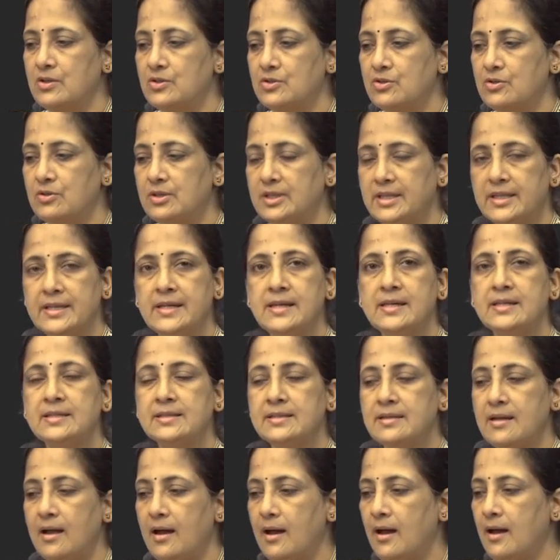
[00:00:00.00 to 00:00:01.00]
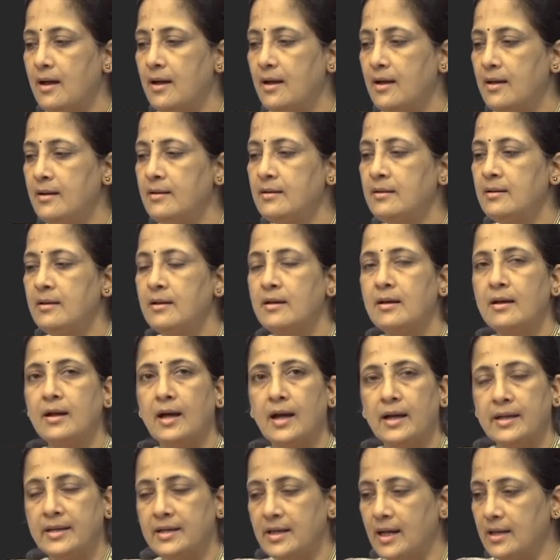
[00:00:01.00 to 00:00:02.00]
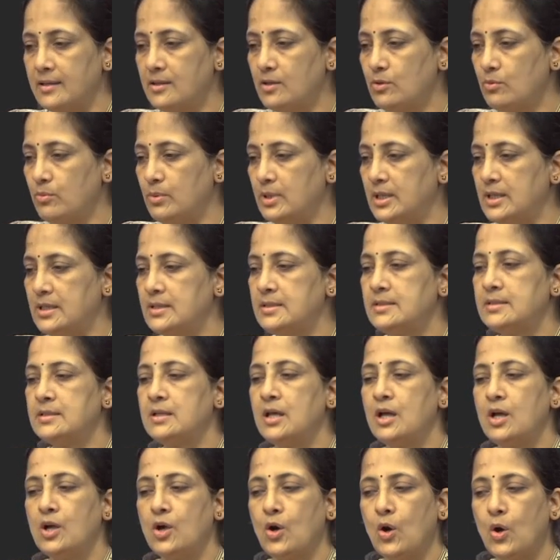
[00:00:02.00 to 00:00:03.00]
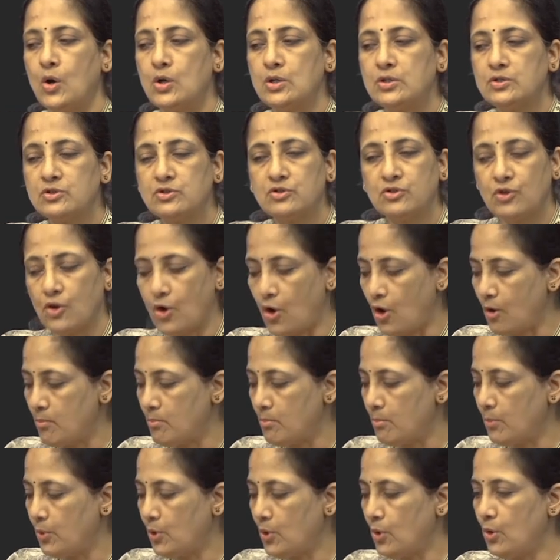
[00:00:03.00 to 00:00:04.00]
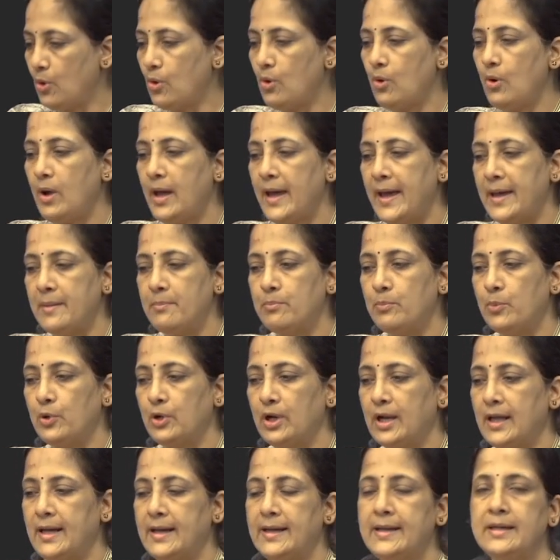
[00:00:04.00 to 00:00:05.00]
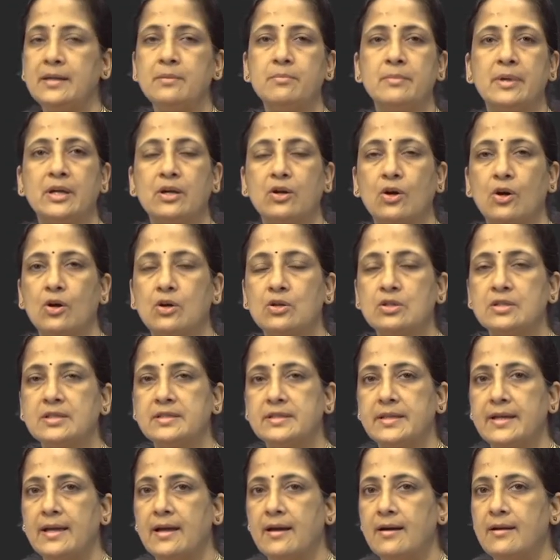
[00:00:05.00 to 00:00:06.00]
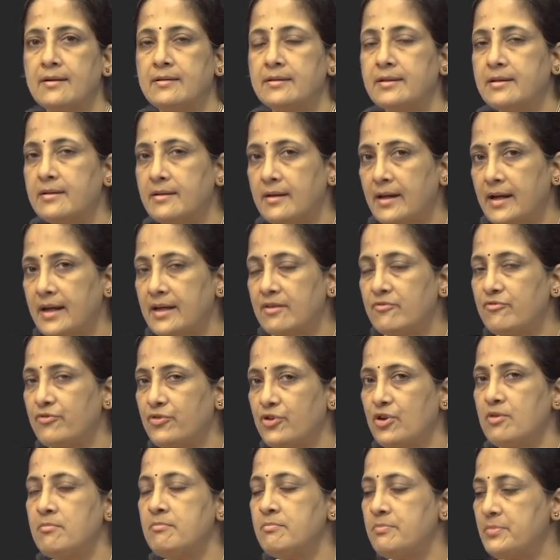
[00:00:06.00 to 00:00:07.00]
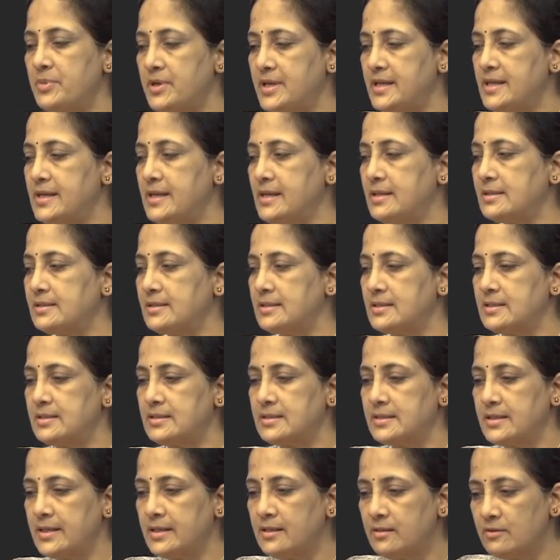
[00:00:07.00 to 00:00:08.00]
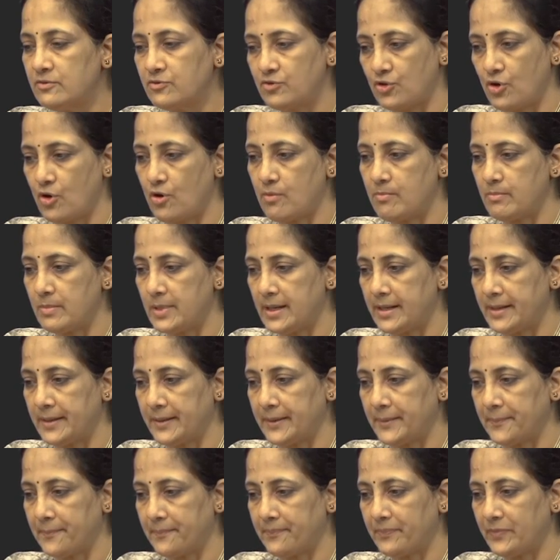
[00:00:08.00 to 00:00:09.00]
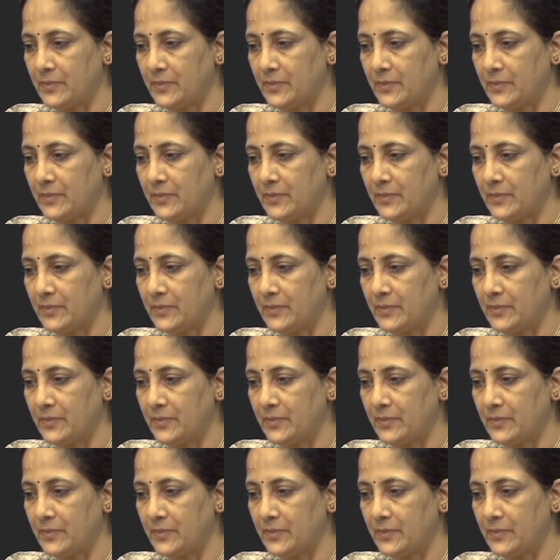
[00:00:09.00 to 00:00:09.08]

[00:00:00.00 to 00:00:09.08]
So, these are in other words called thromboemboli because they are derived from pre-existing thrombi.